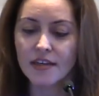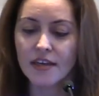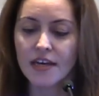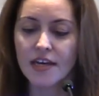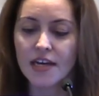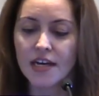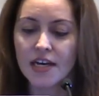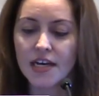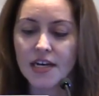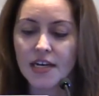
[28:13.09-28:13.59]

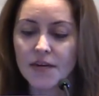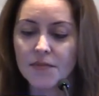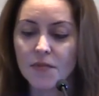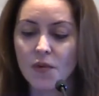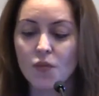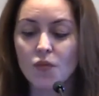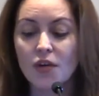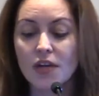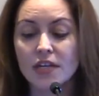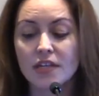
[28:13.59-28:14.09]

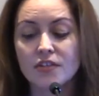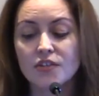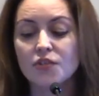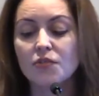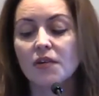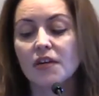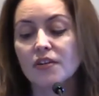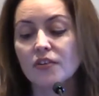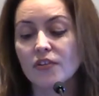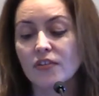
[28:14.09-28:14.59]
1 in
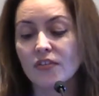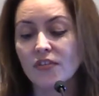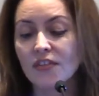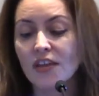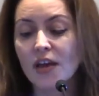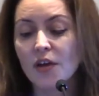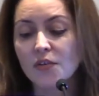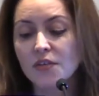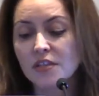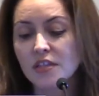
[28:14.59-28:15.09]

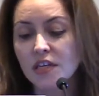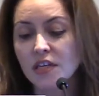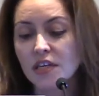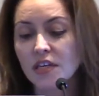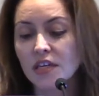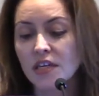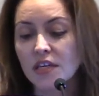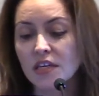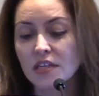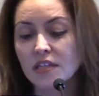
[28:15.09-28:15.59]

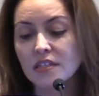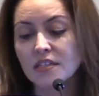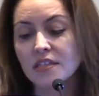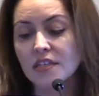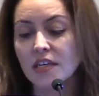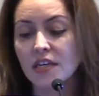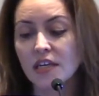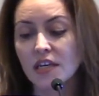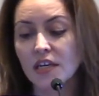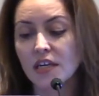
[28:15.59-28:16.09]
200,000,
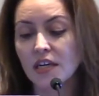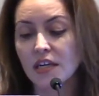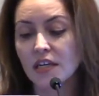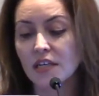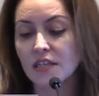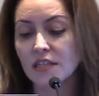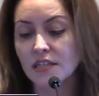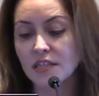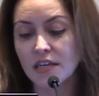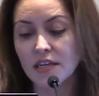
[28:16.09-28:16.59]

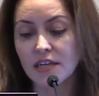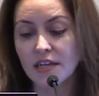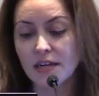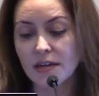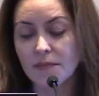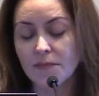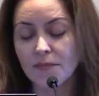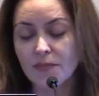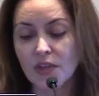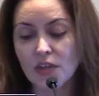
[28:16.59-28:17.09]
and
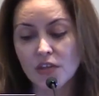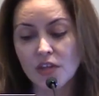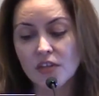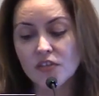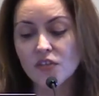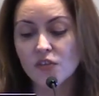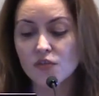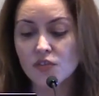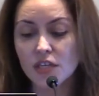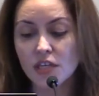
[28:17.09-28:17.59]

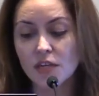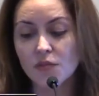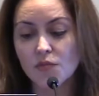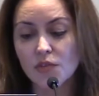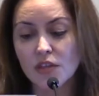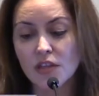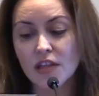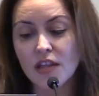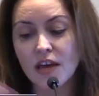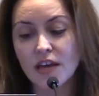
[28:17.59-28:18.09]
associated
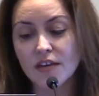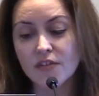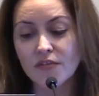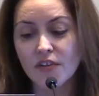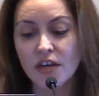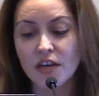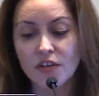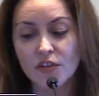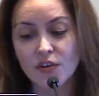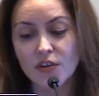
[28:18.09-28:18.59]
with a lot of
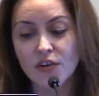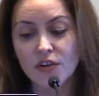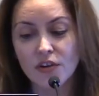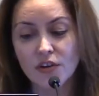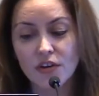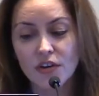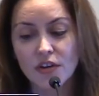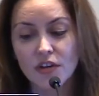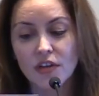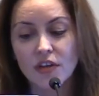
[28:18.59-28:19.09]

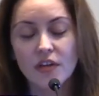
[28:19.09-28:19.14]
other